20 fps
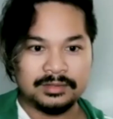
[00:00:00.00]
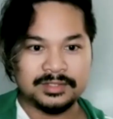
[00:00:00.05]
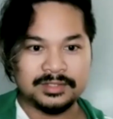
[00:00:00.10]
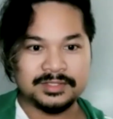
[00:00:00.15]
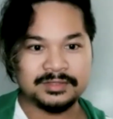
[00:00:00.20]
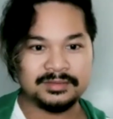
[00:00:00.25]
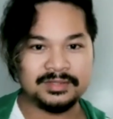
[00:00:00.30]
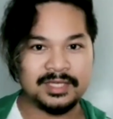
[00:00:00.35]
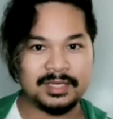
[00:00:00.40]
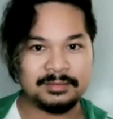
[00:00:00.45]

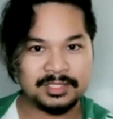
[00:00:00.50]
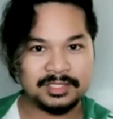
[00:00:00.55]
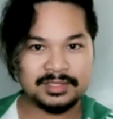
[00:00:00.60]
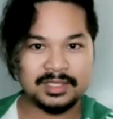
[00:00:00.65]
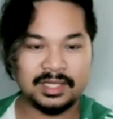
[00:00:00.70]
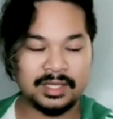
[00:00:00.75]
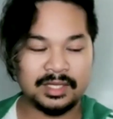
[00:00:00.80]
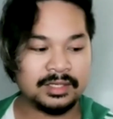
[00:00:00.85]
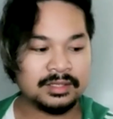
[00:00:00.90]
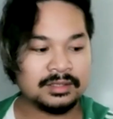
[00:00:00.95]
to get me to
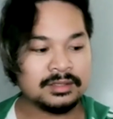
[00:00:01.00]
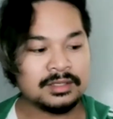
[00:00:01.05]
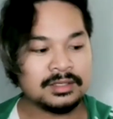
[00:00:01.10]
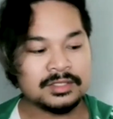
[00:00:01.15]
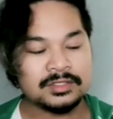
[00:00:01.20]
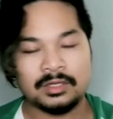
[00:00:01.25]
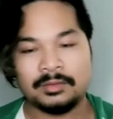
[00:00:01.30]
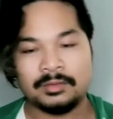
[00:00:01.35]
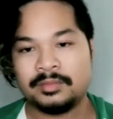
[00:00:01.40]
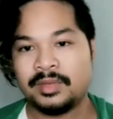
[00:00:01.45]
LA.
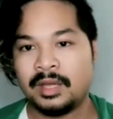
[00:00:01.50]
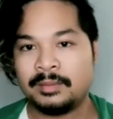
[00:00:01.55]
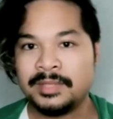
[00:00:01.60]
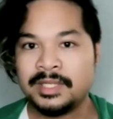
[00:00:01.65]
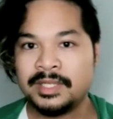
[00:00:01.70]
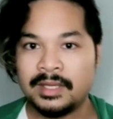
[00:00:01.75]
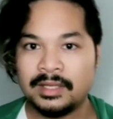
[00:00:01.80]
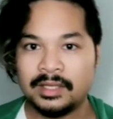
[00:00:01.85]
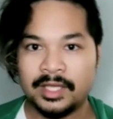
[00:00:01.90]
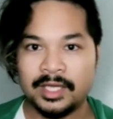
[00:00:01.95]
So I'm
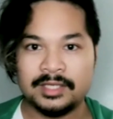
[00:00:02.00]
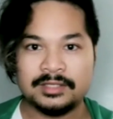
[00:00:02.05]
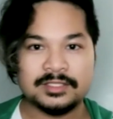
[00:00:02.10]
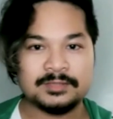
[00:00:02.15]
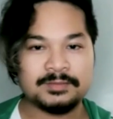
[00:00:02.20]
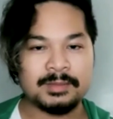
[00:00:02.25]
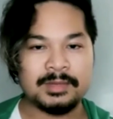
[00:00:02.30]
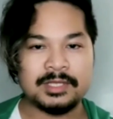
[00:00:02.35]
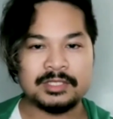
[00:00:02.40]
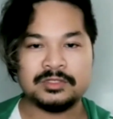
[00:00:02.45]
in LA,
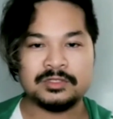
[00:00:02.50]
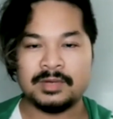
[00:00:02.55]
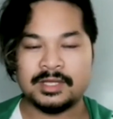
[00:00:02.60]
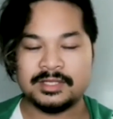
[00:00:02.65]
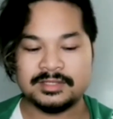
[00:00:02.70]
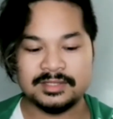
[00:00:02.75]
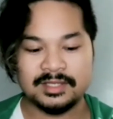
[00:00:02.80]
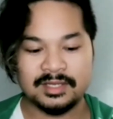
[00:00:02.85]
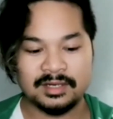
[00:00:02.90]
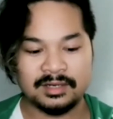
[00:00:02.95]
spent my 2
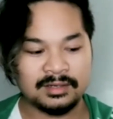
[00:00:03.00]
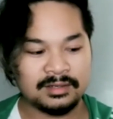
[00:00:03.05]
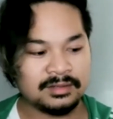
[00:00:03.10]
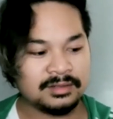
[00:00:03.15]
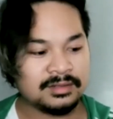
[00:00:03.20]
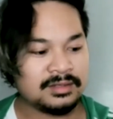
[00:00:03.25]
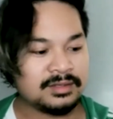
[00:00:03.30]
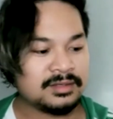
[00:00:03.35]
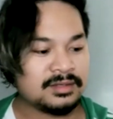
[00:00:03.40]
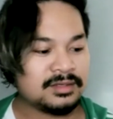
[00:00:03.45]
months there.
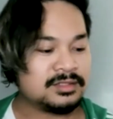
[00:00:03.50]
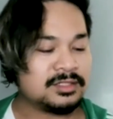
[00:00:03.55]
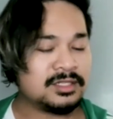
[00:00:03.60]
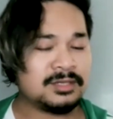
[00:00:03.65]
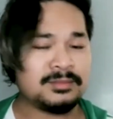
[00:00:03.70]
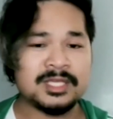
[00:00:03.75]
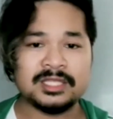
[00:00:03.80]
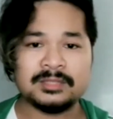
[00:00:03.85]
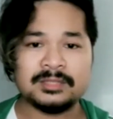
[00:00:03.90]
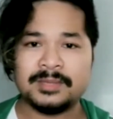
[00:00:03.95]
Didn't
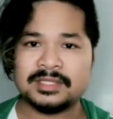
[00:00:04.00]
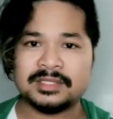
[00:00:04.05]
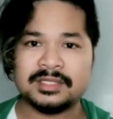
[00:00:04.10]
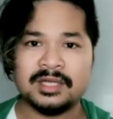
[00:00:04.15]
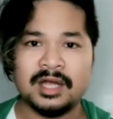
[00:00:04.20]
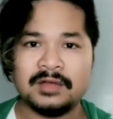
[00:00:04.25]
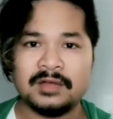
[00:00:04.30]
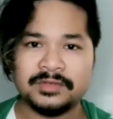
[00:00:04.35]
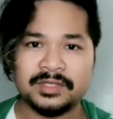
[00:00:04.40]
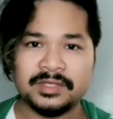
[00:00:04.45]
make the best
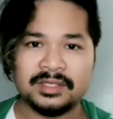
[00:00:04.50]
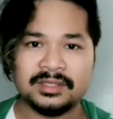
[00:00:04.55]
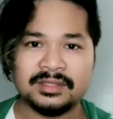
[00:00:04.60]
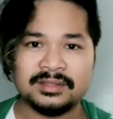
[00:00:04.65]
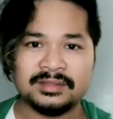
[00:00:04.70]
coffee.